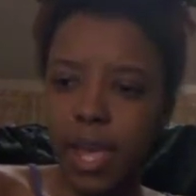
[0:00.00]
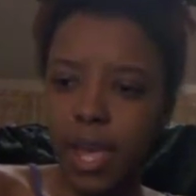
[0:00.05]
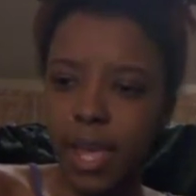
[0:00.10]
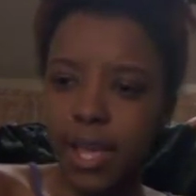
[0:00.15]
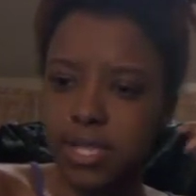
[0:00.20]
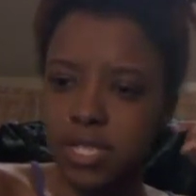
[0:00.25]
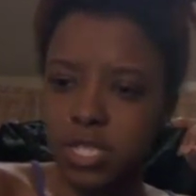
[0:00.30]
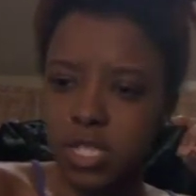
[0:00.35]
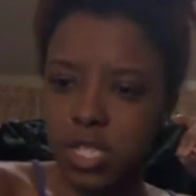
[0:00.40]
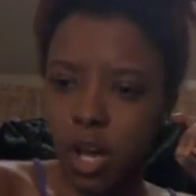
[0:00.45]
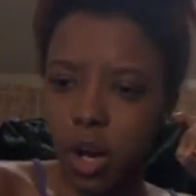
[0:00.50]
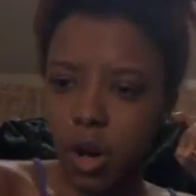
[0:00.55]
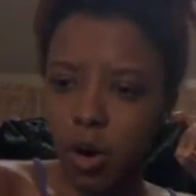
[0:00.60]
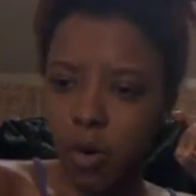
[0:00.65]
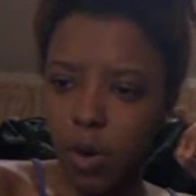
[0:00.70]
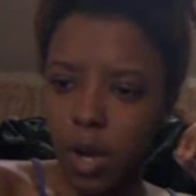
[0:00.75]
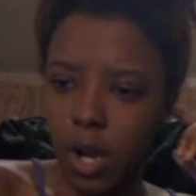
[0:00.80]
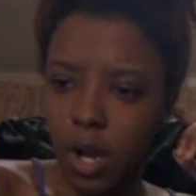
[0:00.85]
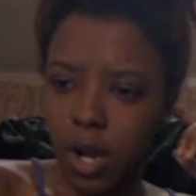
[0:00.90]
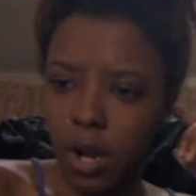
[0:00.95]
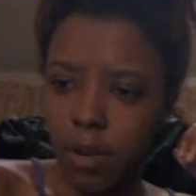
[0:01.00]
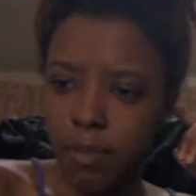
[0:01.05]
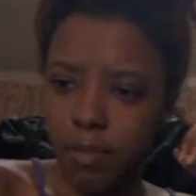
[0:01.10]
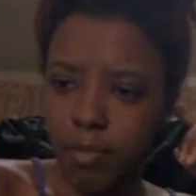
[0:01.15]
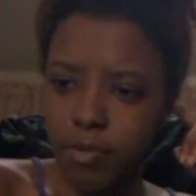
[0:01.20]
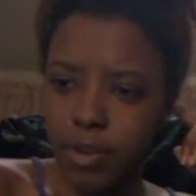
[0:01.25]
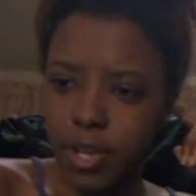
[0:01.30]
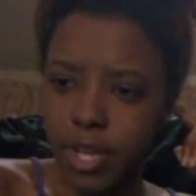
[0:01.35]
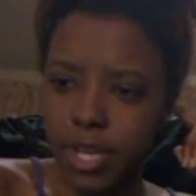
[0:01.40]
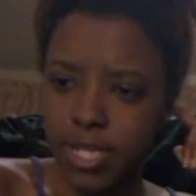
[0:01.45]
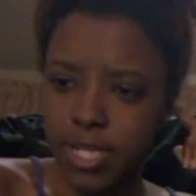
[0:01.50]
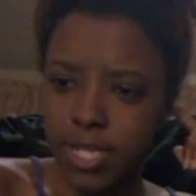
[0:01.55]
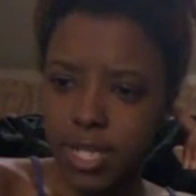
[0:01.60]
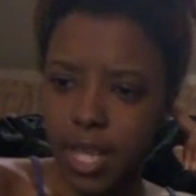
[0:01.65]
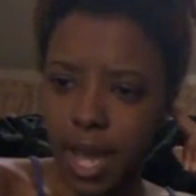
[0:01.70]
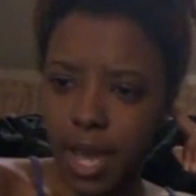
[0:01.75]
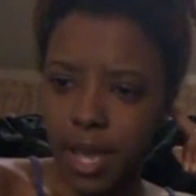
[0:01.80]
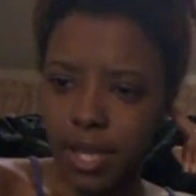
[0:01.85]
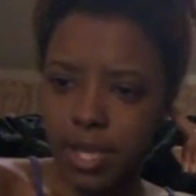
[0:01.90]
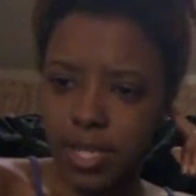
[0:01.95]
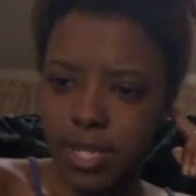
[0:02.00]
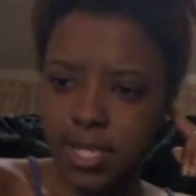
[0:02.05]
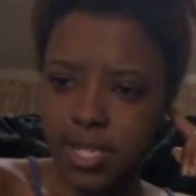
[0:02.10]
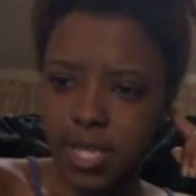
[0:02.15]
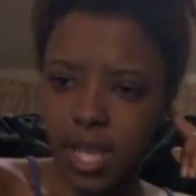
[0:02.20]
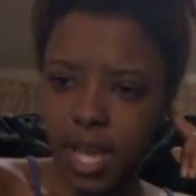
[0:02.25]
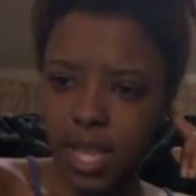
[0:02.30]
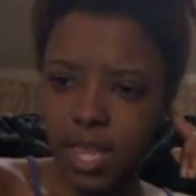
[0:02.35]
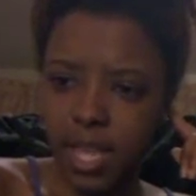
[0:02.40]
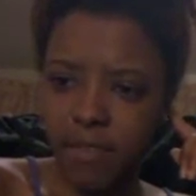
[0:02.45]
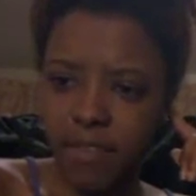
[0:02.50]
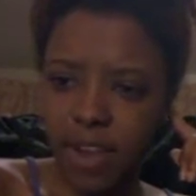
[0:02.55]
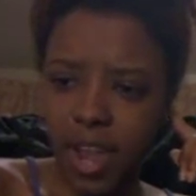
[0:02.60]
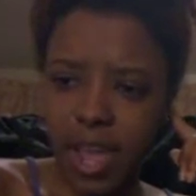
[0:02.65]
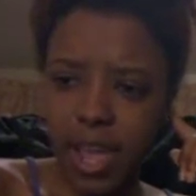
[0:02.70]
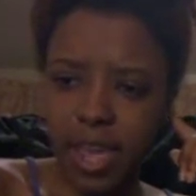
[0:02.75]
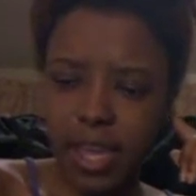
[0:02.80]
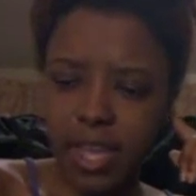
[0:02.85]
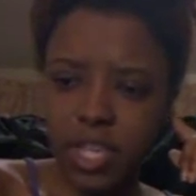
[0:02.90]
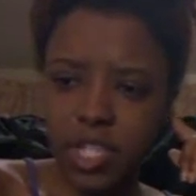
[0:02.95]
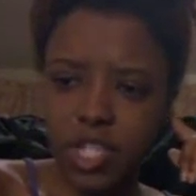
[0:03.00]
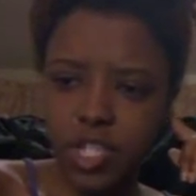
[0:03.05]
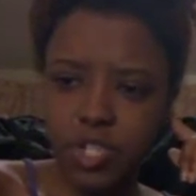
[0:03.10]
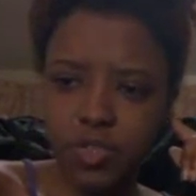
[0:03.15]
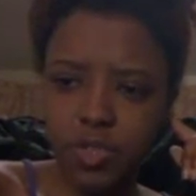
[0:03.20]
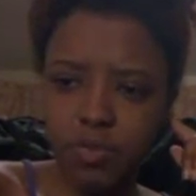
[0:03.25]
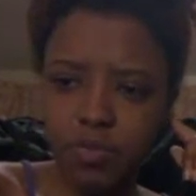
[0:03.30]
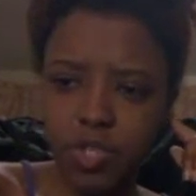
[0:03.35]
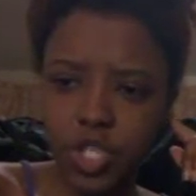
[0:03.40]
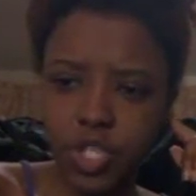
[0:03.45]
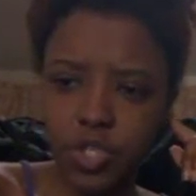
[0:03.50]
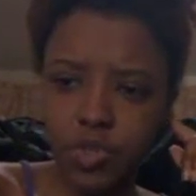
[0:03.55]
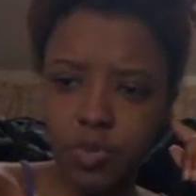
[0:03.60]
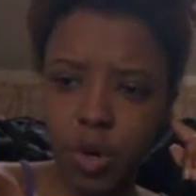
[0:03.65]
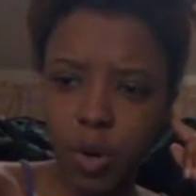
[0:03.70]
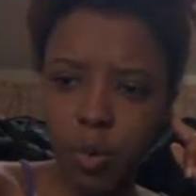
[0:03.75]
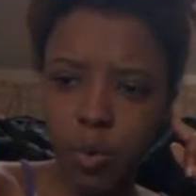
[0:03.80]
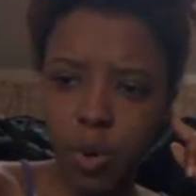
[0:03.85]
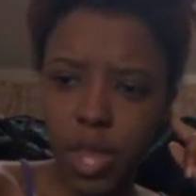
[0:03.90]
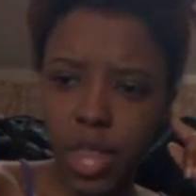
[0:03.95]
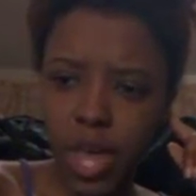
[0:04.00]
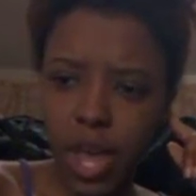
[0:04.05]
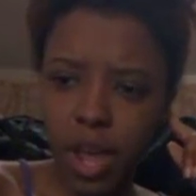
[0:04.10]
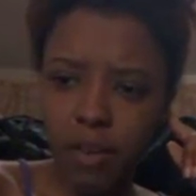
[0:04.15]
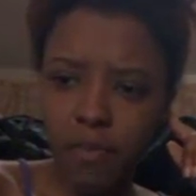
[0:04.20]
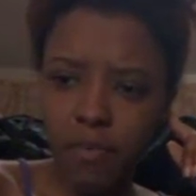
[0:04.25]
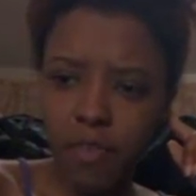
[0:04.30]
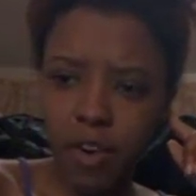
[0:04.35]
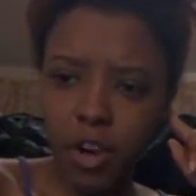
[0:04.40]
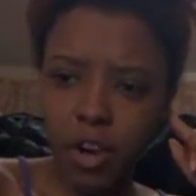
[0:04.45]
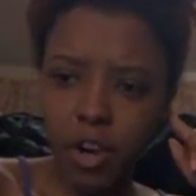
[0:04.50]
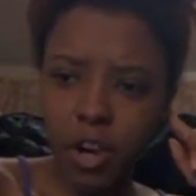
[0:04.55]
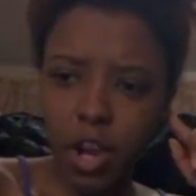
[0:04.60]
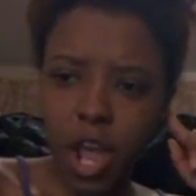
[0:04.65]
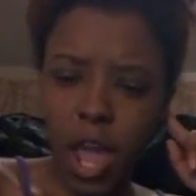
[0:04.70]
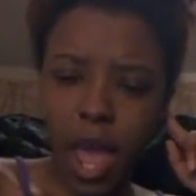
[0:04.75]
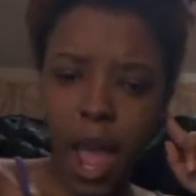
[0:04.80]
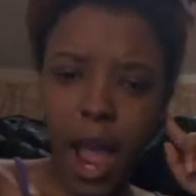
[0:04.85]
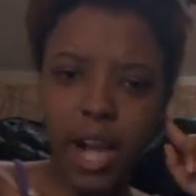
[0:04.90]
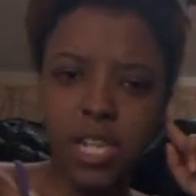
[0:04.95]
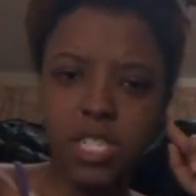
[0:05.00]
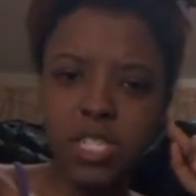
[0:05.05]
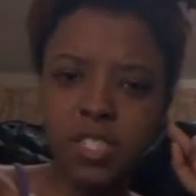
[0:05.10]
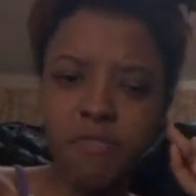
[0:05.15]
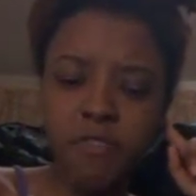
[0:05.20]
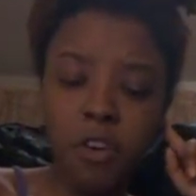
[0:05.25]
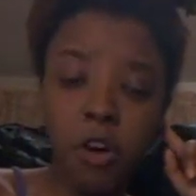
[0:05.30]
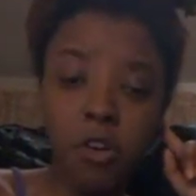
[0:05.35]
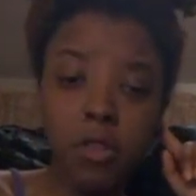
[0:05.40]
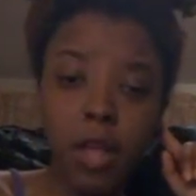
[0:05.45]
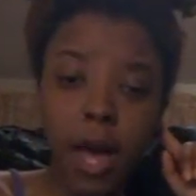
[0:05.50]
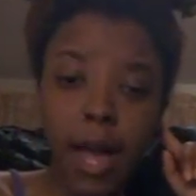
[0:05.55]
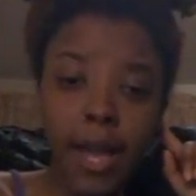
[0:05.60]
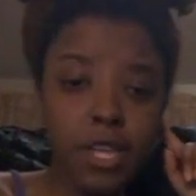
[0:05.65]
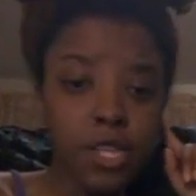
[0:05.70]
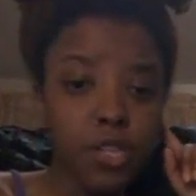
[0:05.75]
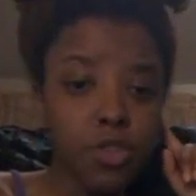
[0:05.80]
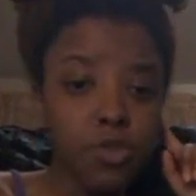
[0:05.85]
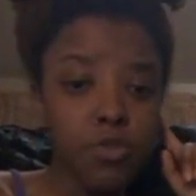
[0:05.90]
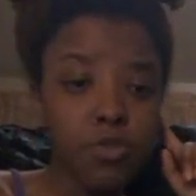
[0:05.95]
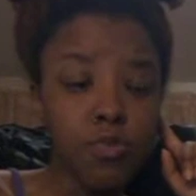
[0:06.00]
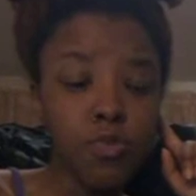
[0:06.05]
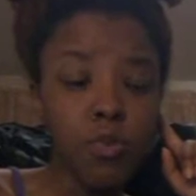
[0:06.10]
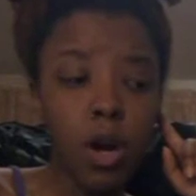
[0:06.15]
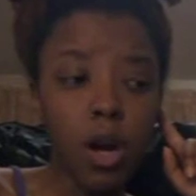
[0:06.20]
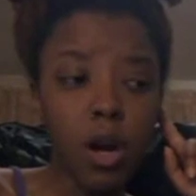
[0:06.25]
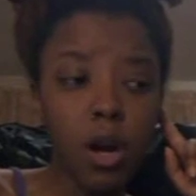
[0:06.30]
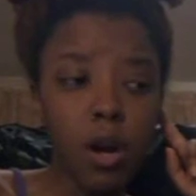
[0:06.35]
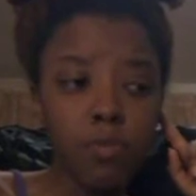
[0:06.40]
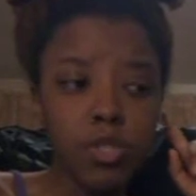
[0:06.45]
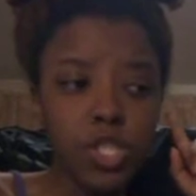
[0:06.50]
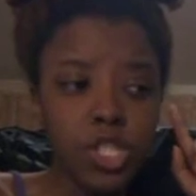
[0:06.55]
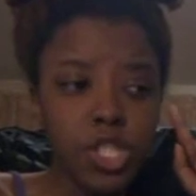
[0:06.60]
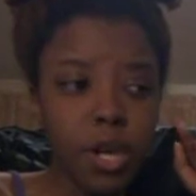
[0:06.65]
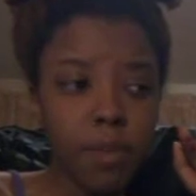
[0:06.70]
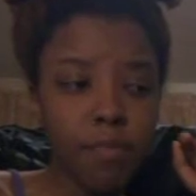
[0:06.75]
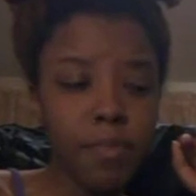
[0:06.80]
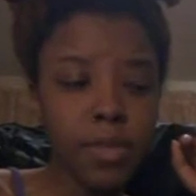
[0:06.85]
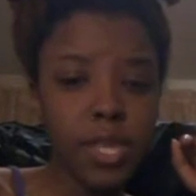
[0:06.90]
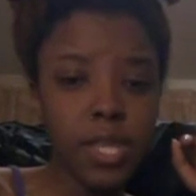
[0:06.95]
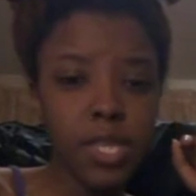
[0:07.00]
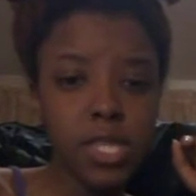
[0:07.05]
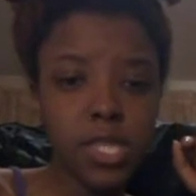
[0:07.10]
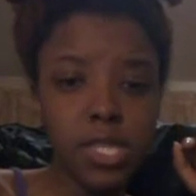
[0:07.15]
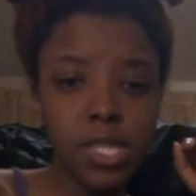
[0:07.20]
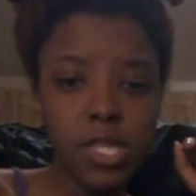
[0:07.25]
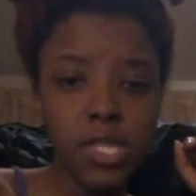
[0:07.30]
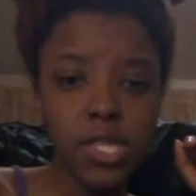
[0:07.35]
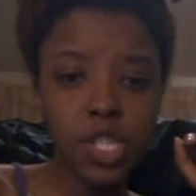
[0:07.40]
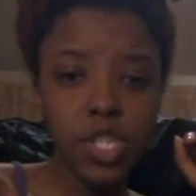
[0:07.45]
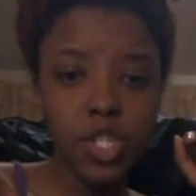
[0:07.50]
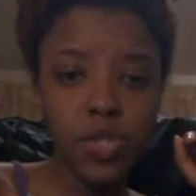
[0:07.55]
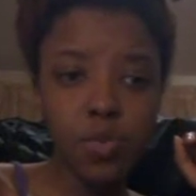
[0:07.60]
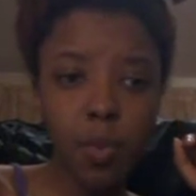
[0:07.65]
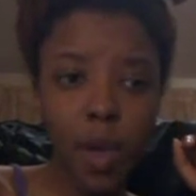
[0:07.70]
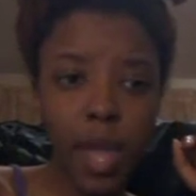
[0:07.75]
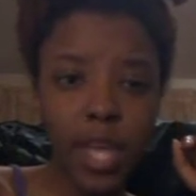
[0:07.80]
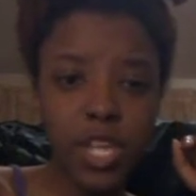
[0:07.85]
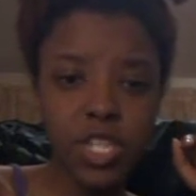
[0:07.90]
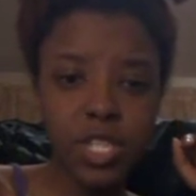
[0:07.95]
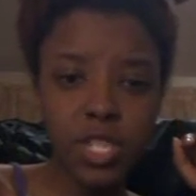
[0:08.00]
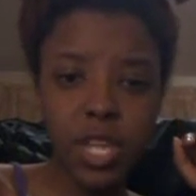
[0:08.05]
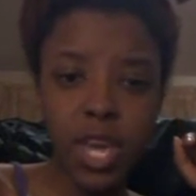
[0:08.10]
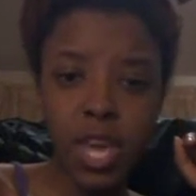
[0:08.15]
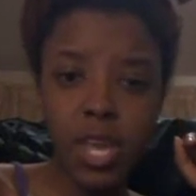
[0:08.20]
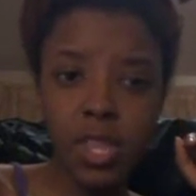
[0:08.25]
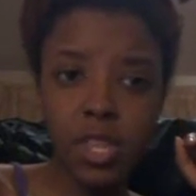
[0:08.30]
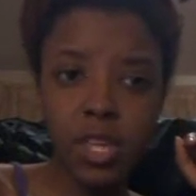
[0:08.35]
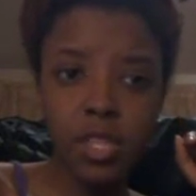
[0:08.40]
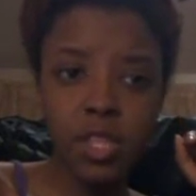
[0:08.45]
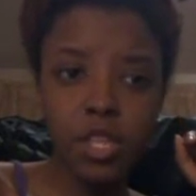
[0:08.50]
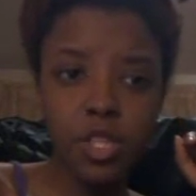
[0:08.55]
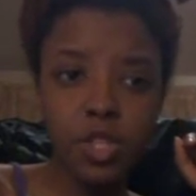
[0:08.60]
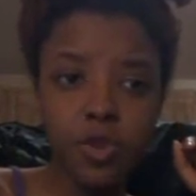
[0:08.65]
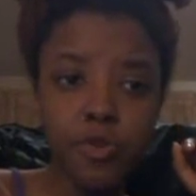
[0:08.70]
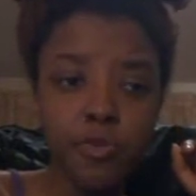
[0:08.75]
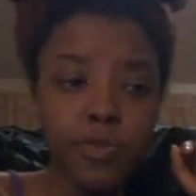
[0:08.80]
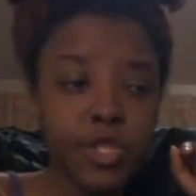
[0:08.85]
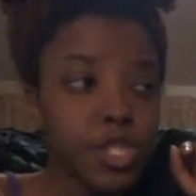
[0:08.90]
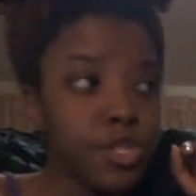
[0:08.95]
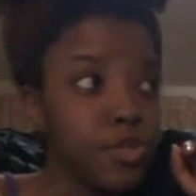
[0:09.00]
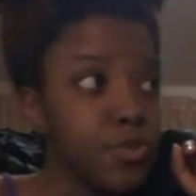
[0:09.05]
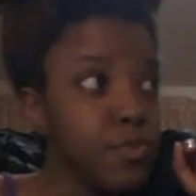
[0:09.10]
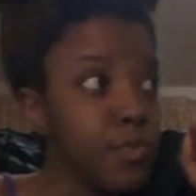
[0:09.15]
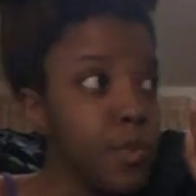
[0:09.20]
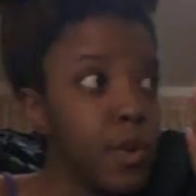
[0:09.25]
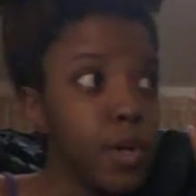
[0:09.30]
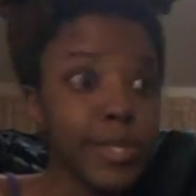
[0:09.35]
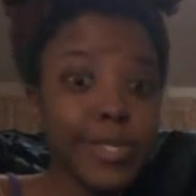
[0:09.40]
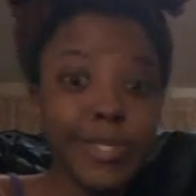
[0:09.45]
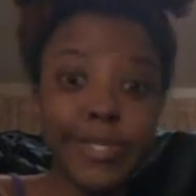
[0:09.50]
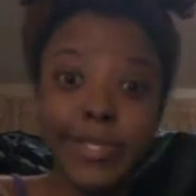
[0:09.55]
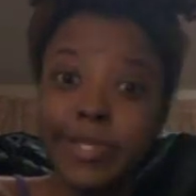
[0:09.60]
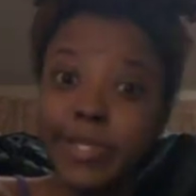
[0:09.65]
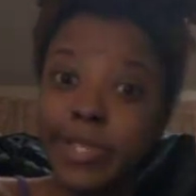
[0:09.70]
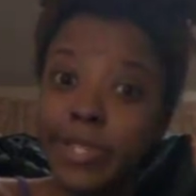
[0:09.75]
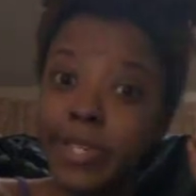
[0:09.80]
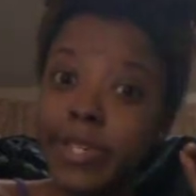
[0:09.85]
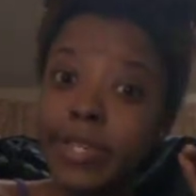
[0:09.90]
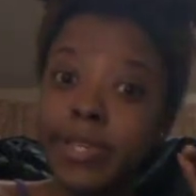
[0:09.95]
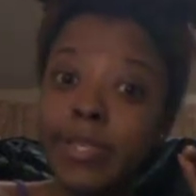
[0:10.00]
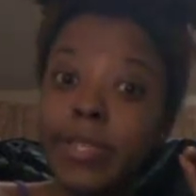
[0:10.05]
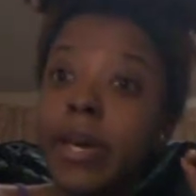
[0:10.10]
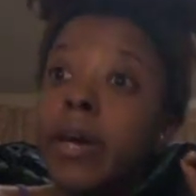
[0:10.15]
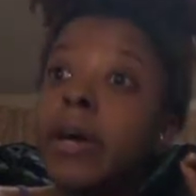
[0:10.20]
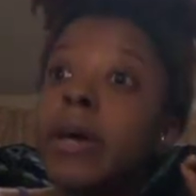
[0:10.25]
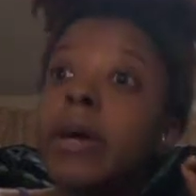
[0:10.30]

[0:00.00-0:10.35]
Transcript: And so Bree is like, listen, I never had issues with you or whatever. I just felt like you was jumping into the situation that had nothing to do with you. Once again,